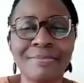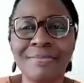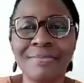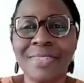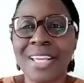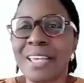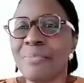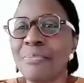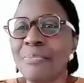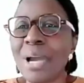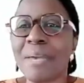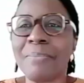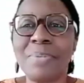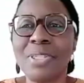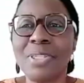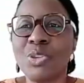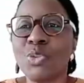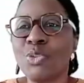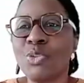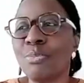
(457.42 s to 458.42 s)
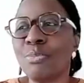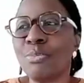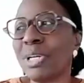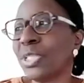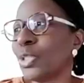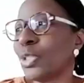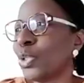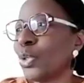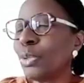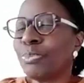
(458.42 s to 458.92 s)
It might be the woman,
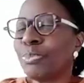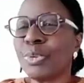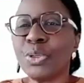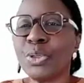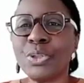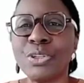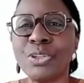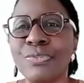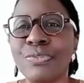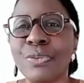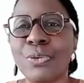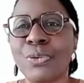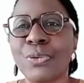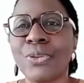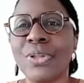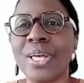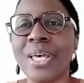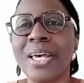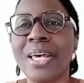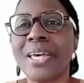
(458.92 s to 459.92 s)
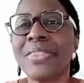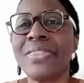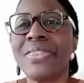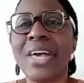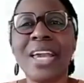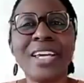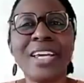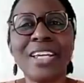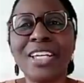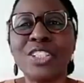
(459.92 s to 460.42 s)
"You look beautiful."
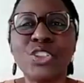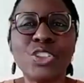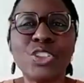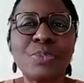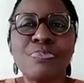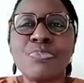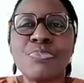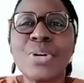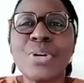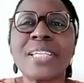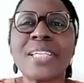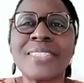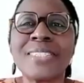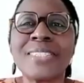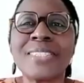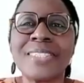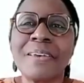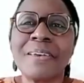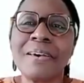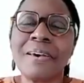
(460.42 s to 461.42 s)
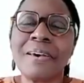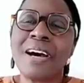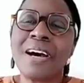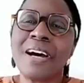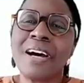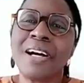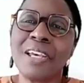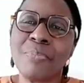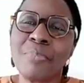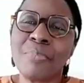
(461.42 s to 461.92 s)
It just brings,
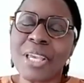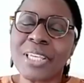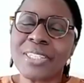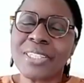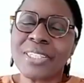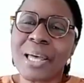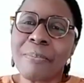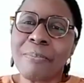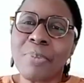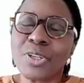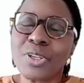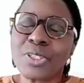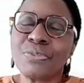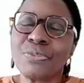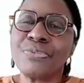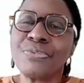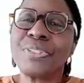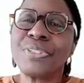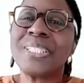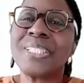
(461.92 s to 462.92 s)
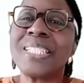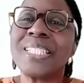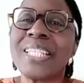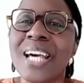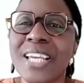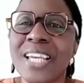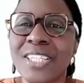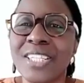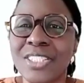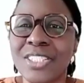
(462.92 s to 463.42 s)
it makes that person feel
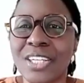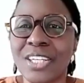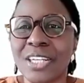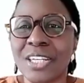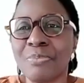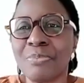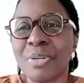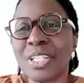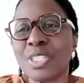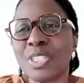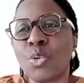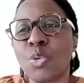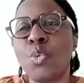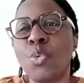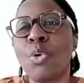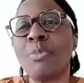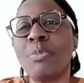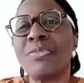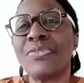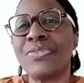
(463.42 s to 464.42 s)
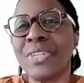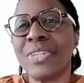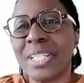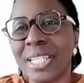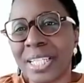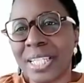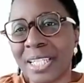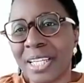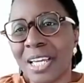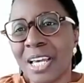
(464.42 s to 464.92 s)
nicer. It brings a warm
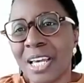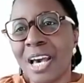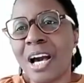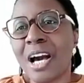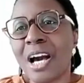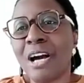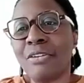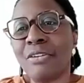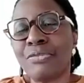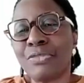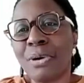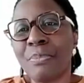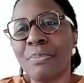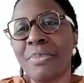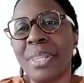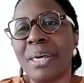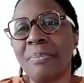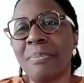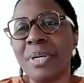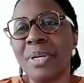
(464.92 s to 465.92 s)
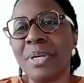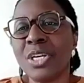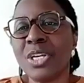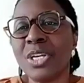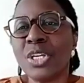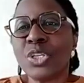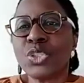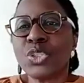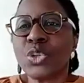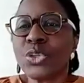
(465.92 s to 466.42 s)
feeling from them.
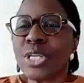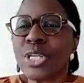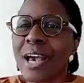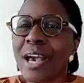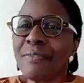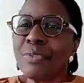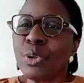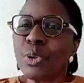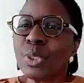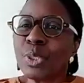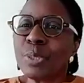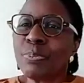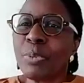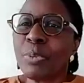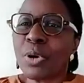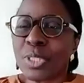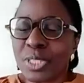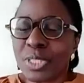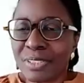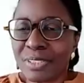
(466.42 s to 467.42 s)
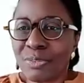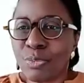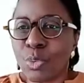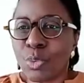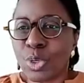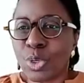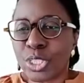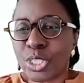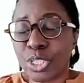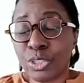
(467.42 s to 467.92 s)
So you have those positive
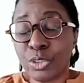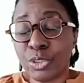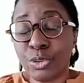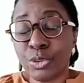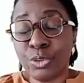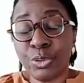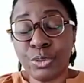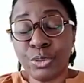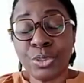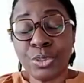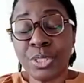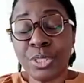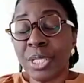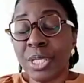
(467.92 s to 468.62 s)
words that you use.